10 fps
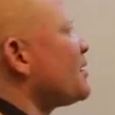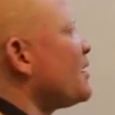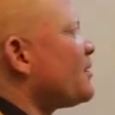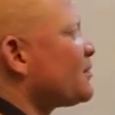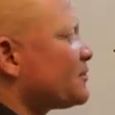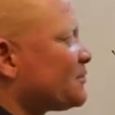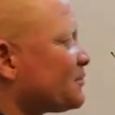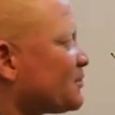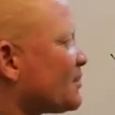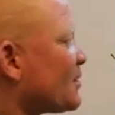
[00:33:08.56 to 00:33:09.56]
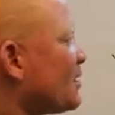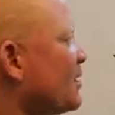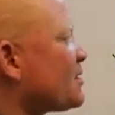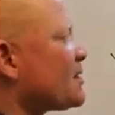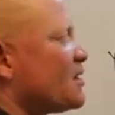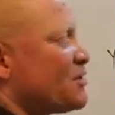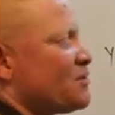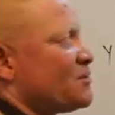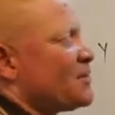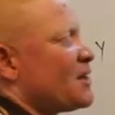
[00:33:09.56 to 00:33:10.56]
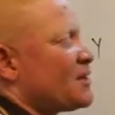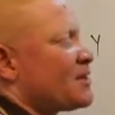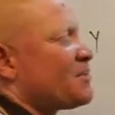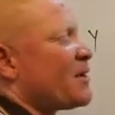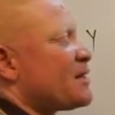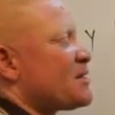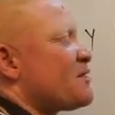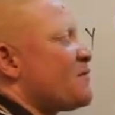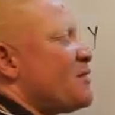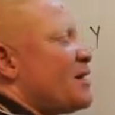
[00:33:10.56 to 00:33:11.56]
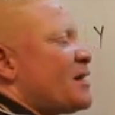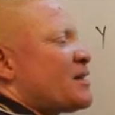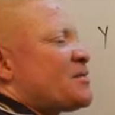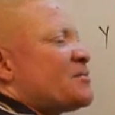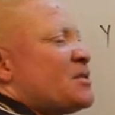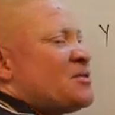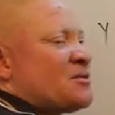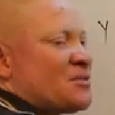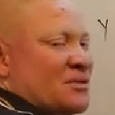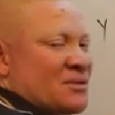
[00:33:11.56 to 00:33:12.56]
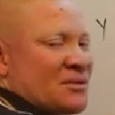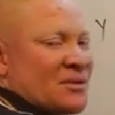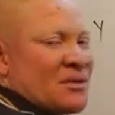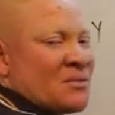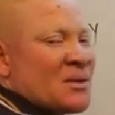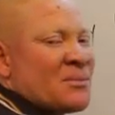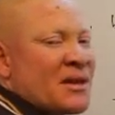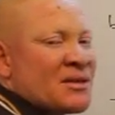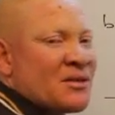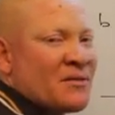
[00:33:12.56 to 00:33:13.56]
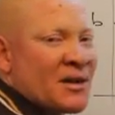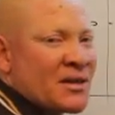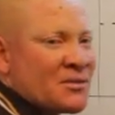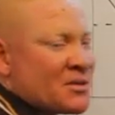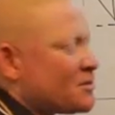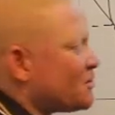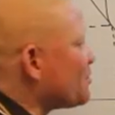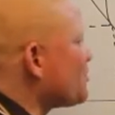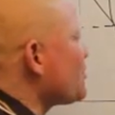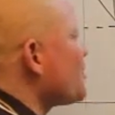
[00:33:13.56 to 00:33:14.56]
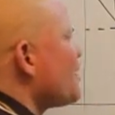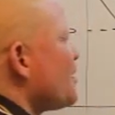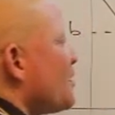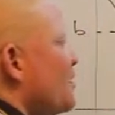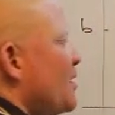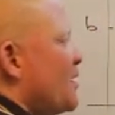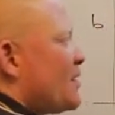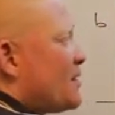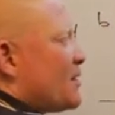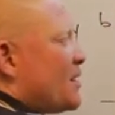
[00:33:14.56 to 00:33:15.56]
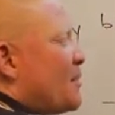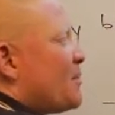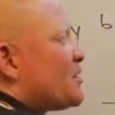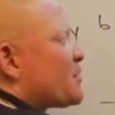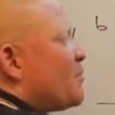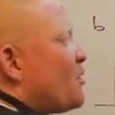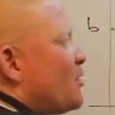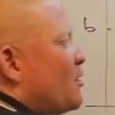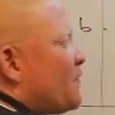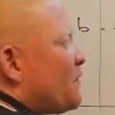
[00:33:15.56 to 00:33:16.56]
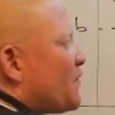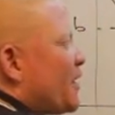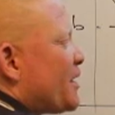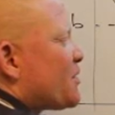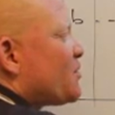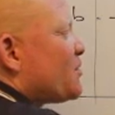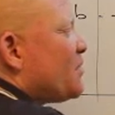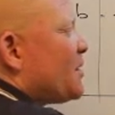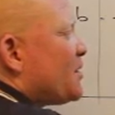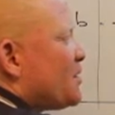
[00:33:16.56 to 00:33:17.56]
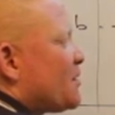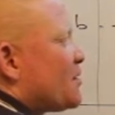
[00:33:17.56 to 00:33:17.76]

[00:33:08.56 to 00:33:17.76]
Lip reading: Now, let's assume that prices for X reduce. When prices of X reduce, then that means more of X would be,